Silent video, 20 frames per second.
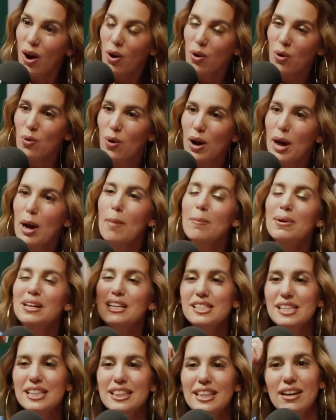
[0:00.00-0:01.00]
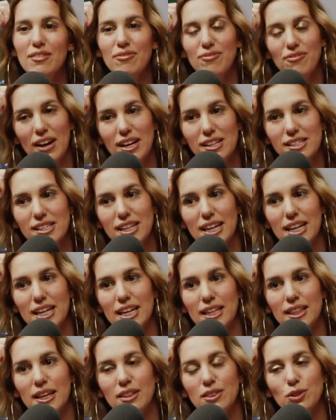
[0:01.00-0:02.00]
Just, yeah. But isn't that
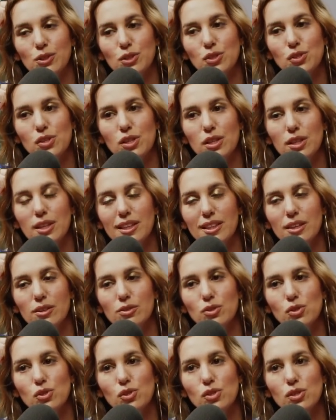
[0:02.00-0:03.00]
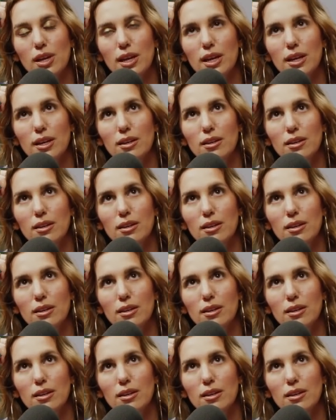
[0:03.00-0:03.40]
fascinating that there's that there's